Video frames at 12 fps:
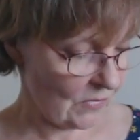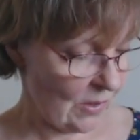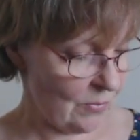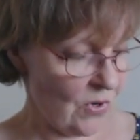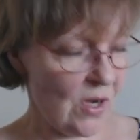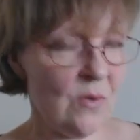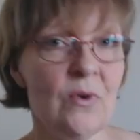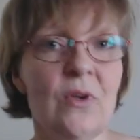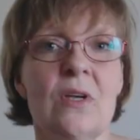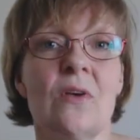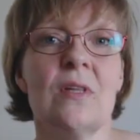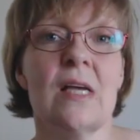I'll probably
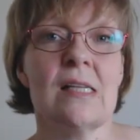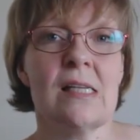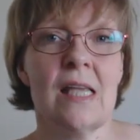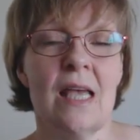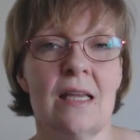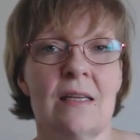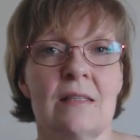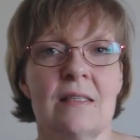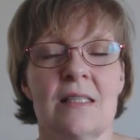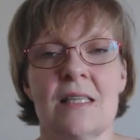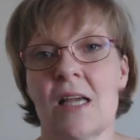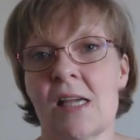work on that again
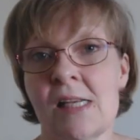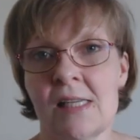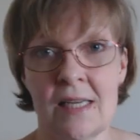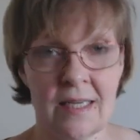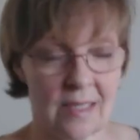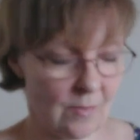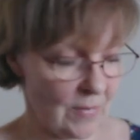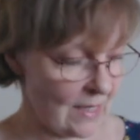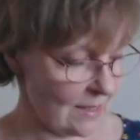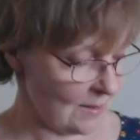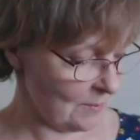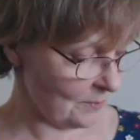tonight a little
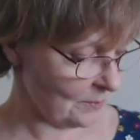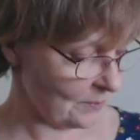bit.